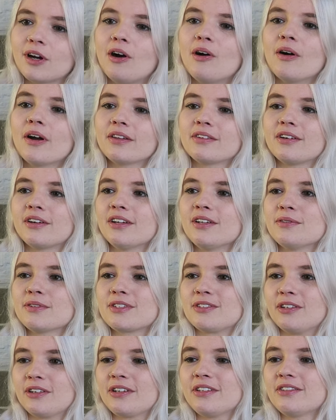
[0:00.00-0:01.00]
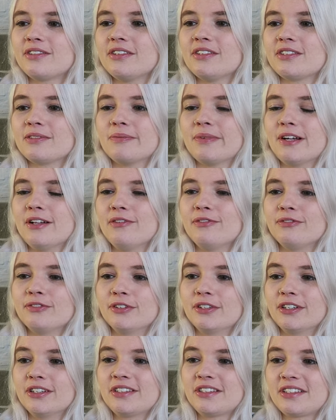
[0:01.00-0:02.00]
Oh, I thought he was talking to Isabelle
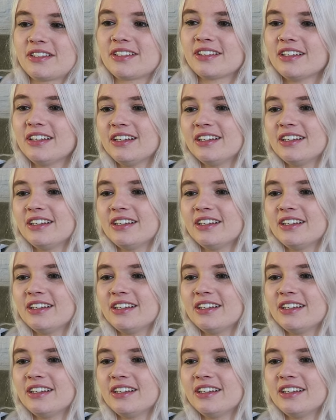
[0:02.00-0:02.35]
first.